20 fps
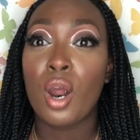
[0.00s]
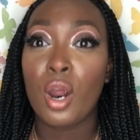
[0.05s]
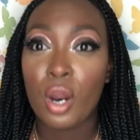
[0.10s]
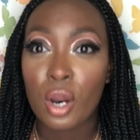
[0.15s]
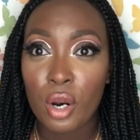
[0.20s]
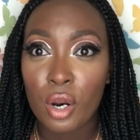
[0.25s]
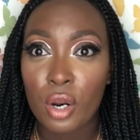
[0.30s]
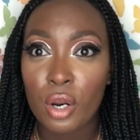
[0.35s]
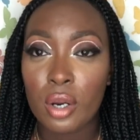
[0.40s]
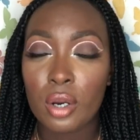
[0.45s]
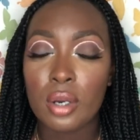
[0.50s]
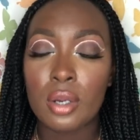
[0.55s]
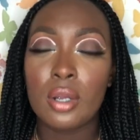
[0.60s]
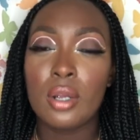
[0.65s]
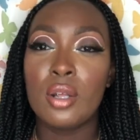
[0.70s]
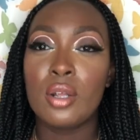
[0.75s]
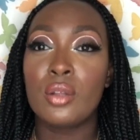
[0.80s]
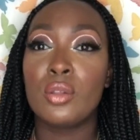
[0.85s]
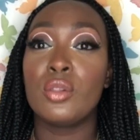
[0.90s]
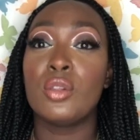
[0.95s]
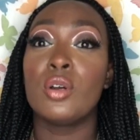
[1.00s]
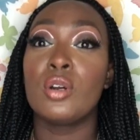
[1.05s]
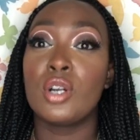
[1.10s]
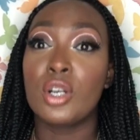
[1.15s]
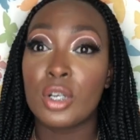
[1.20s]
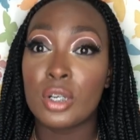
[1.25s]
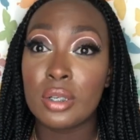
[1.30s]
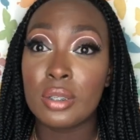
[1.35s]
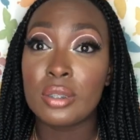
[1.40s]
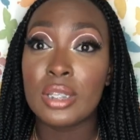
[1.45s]
her, the
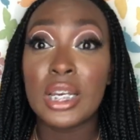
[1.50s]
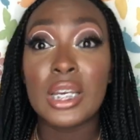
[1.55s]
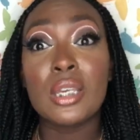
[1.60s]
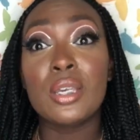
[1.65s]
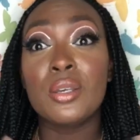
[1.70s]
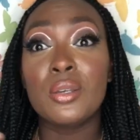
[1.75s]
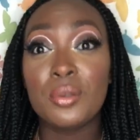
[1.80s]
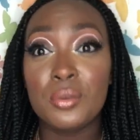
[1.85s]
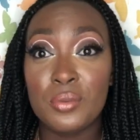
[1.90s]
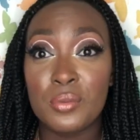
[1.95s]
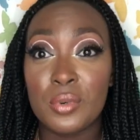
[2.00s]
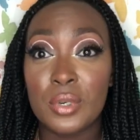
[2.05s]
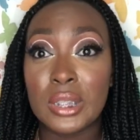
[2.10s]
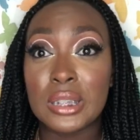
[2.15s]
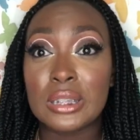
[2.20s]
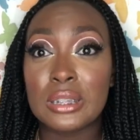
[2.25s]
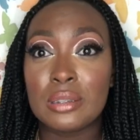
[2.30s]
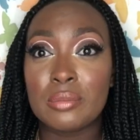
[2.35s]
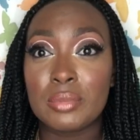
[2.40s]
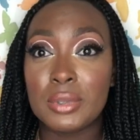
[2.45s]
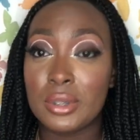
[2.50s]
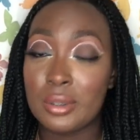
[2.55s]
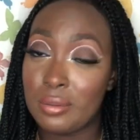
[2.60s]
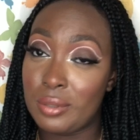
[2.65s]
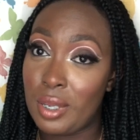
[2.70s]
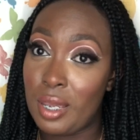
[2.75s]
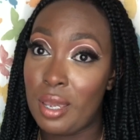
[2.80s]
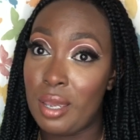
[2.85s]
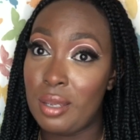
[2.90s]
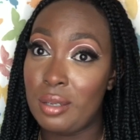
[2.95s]
girl that you want to be.
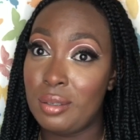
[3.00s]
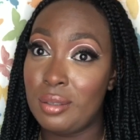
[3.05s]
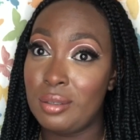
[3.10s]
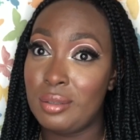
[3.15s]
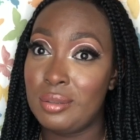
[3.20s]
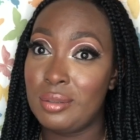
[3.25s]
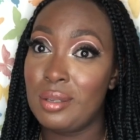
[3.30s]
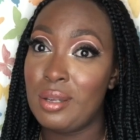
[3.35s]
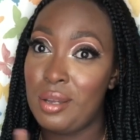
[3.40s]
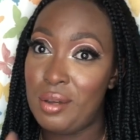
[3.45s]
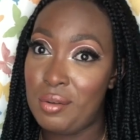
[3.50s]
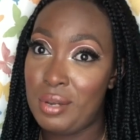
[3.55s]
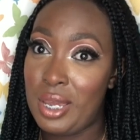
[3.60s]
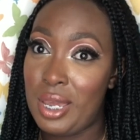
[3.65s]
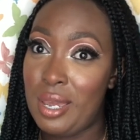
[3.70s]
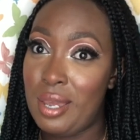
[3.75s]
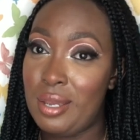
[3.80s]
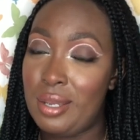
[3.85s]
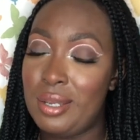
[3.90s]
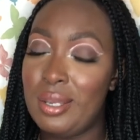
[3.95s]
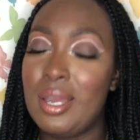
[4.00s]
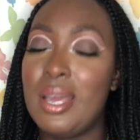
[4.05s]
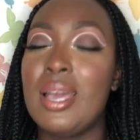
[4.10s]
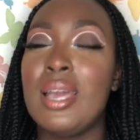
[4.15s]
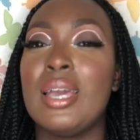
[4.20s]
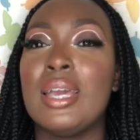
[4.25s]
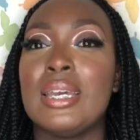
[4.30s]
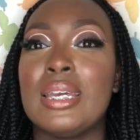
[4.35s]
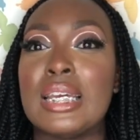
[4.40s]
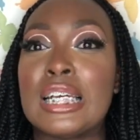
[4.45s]
Okay, okay.
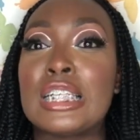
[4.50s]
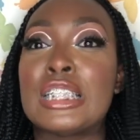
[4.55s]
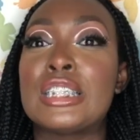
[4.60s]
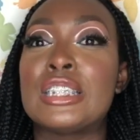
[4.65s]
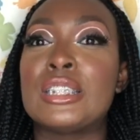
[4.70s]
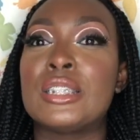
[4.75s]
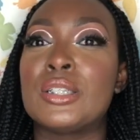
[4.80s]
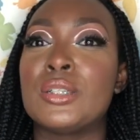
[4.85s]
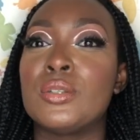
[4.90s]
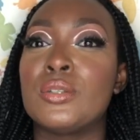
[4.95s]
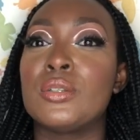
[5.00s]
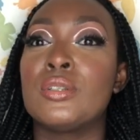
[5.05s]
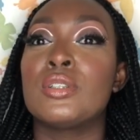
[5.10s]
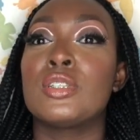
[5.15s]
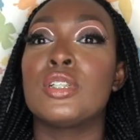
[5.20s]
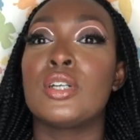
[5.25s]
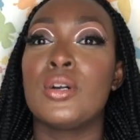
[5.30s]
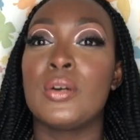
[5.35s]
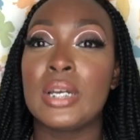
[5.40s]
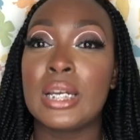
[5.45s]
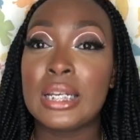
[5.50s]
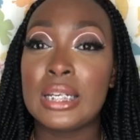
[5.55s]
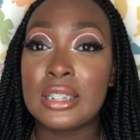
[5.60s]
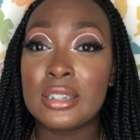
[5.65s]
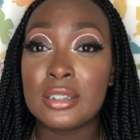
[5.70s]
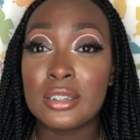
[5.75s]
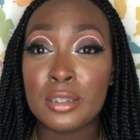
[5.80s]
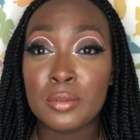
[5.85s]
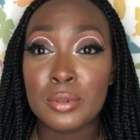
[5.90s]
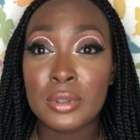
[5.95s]
Yes, so go ahead and
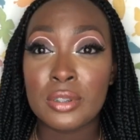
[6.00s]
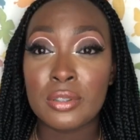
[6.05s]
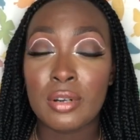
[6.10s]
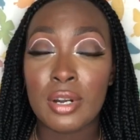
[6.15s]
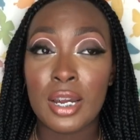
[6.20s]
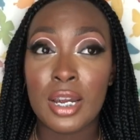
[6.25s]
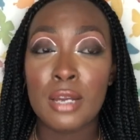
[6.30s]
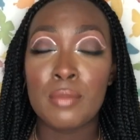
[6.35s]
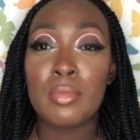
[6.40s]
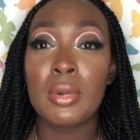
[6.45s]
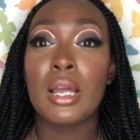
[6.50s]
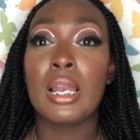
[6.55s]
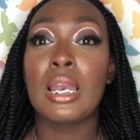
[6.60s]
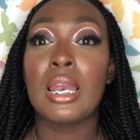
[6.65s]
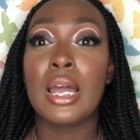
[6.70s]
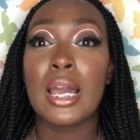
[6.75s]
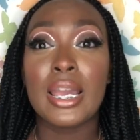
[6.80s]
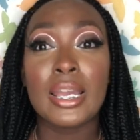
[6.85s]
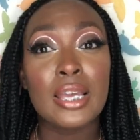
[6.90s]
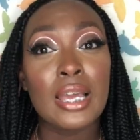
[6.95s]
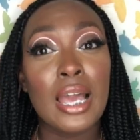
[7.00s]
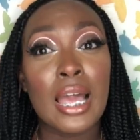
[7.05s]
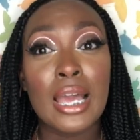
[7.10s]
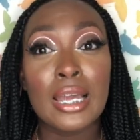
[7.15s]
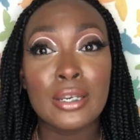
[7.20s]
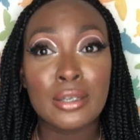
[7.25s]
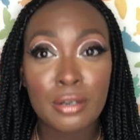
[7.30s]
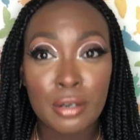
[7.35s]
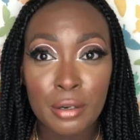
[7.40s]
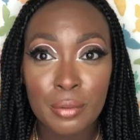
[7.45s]
subscribe, like,
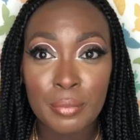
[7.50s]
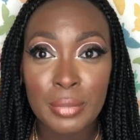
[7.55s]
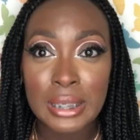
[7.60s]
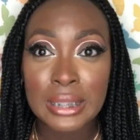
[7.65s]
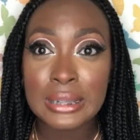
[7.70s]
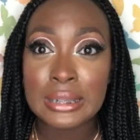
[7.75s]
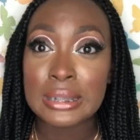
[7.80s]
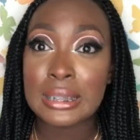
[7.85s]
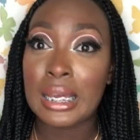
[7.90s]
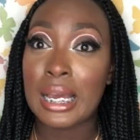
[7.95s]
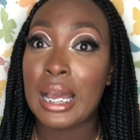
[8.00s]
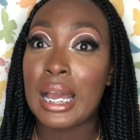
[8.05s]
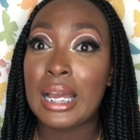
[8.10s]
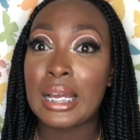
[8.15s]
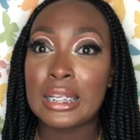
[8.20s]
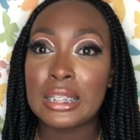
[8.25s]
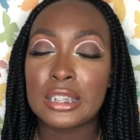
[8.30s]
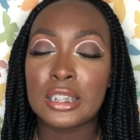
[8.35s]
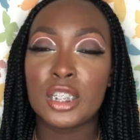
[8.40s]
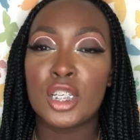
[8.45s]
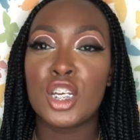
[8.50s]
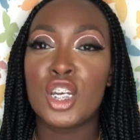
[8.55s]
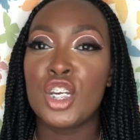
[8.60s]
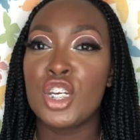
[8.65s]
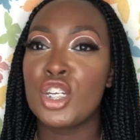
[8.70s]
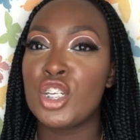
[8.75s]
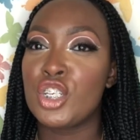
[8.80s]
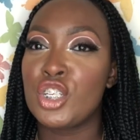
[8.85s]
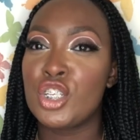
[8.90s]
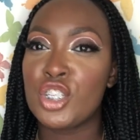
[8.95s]
and comment, and
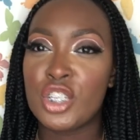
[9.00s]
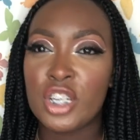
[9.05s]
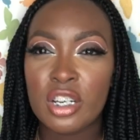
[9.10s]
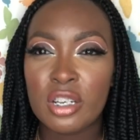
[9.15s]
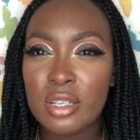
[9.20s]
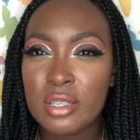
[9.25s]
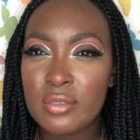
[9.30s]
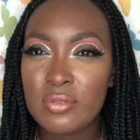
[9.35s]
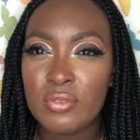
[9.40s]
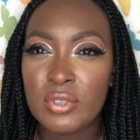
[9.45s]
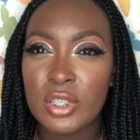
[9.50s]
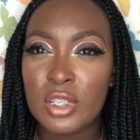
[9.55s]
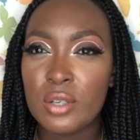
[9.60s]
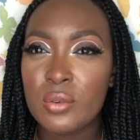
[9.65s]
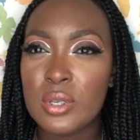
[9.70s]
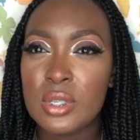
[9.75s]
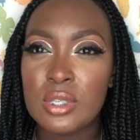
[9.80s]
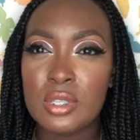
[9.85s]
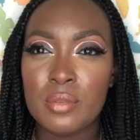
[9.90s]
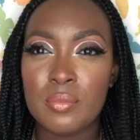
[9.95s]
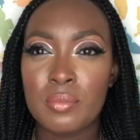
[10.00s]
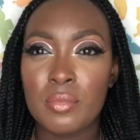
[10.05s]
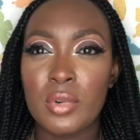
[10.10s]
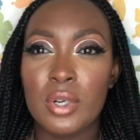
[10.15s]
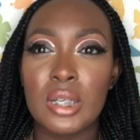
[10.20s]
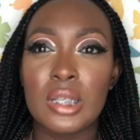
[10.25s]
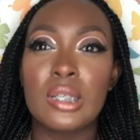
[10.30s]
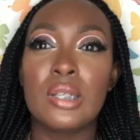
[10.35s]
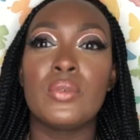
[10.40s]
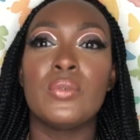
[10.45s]
share this video with
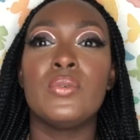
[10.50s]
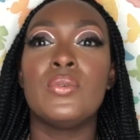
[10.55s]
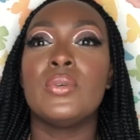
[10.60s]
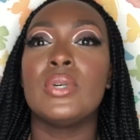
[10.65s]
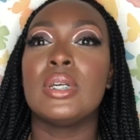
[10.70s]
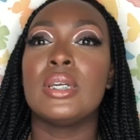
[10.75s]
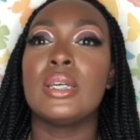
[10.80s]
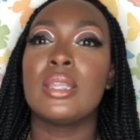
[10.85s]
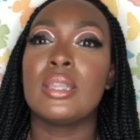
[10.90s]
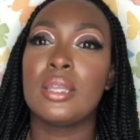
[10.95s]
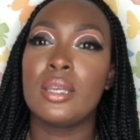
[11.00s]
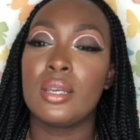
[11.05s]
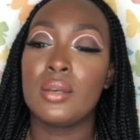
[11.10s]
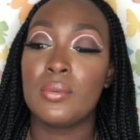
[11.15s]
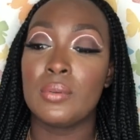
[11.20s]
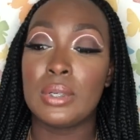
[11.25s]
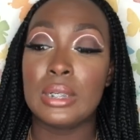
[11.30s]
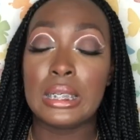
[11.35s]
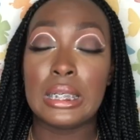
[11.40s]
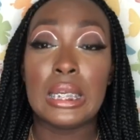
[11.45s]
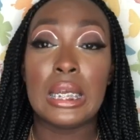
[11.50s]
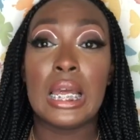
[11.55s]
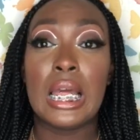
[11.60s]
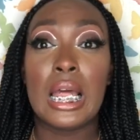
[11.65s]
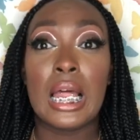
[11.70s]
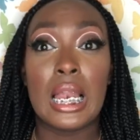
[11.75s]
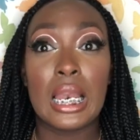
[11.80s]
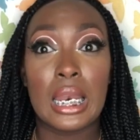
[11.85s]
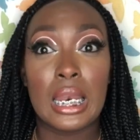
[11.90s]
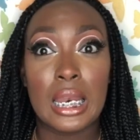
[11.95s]
someone who you think would
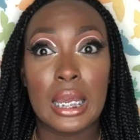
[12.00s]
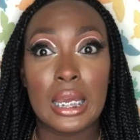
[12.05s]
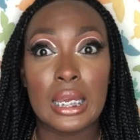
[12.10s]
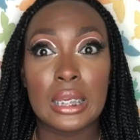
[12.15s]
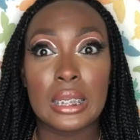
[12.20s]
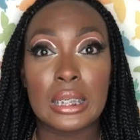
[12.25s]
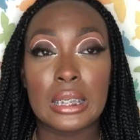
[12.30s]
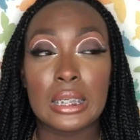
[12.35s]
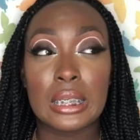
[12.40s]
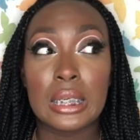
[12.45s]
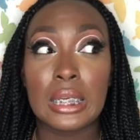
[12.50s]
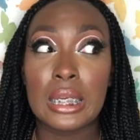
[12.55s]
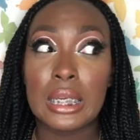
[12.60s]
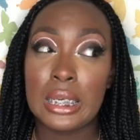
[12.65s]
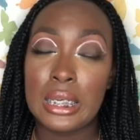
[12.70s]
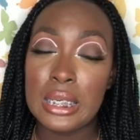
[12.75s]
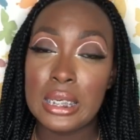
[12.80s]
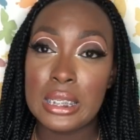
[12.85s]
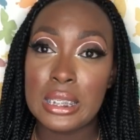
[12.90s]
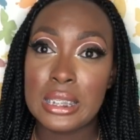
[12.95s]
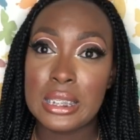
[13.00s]
like it.